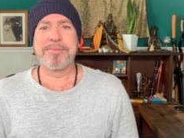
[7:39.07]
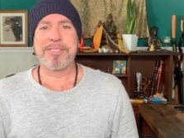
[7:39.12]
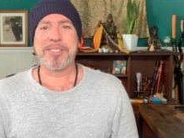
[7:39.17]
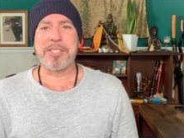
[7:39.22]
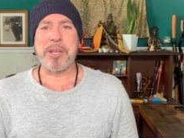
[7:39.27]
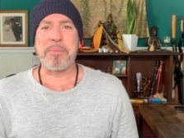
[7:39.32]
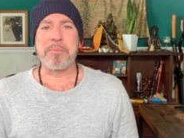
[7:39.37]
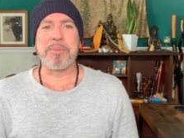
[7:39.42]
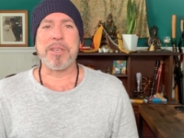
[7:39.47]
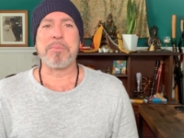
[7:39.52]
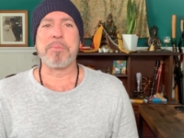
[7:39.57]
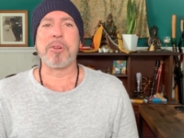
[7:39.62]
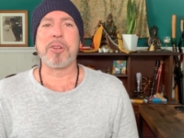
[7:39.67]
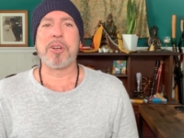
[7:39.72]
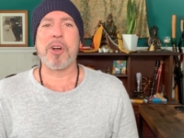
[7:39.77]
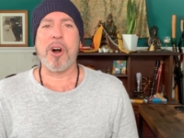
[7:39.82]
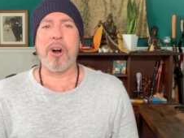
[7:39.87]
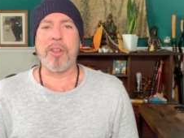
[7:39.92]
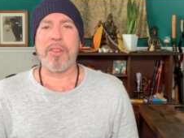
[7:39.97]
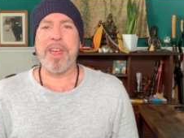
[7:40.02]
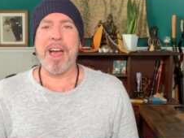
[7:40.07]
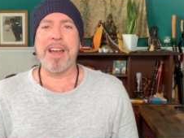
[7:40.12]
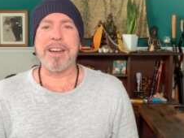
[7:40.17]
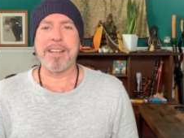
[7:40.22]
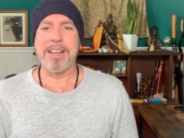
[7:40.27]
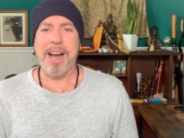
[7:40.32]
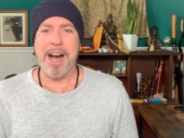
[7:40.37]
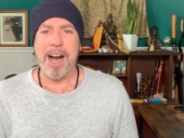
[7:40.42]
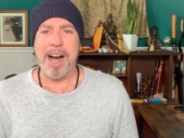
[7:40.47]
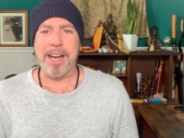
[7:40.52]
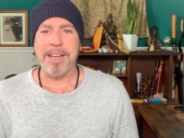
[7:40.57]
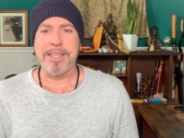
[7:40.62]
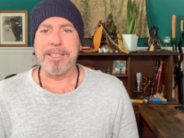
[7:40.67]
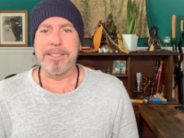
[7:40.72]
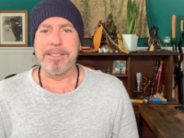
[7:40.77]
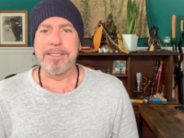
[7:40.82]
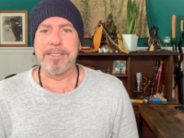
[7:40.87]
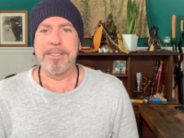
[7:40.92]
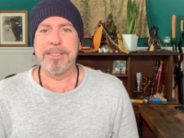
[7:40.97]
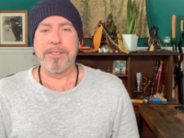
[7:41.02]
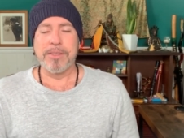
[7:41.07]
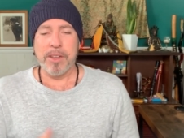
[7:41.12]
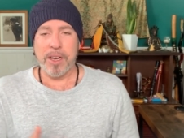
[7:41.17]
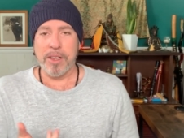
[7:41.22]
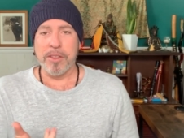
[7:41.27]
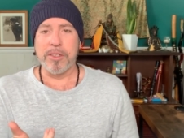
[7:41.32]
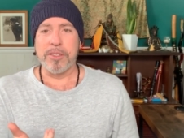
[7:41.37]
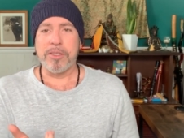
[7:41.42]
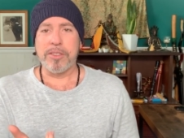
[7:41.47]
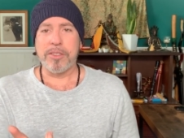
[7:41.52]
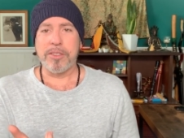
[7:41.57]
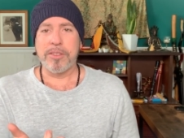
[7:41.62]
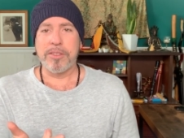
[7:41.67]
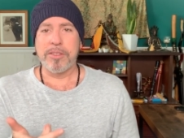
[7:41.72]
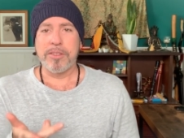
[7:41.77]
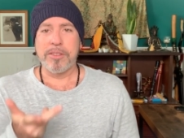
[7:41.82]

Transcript: Some people call that God. Others,